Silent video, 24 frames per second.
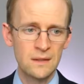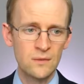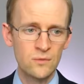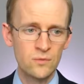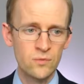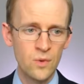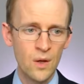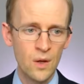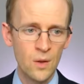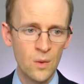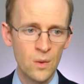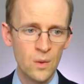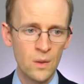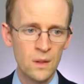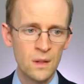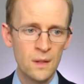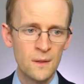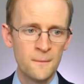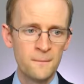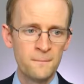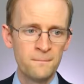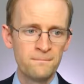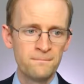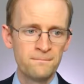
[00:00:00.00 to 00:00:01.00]
the role
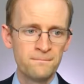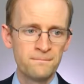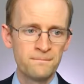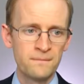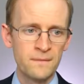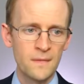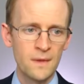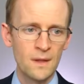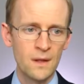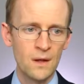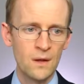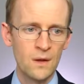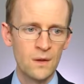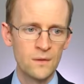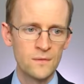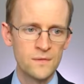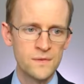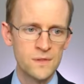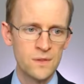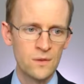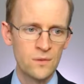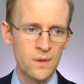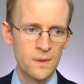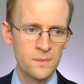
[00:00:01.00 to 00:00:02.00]
of
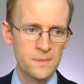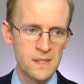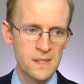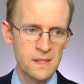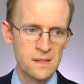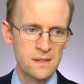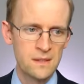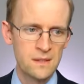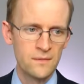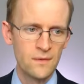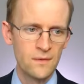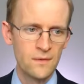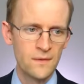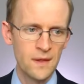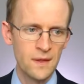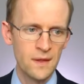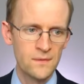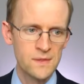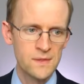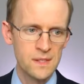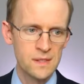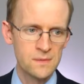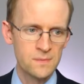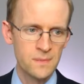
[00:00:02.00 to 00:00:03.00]
sole representative of the
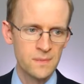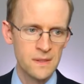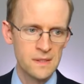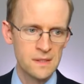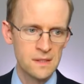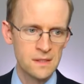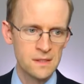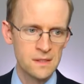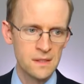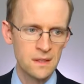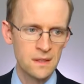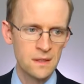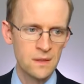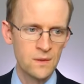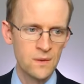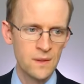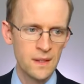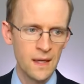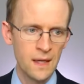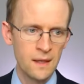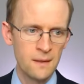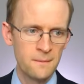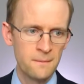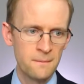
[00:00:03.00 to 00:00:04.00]
overseas business in the
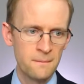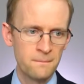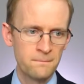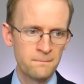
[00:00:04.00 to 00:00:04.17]
UK.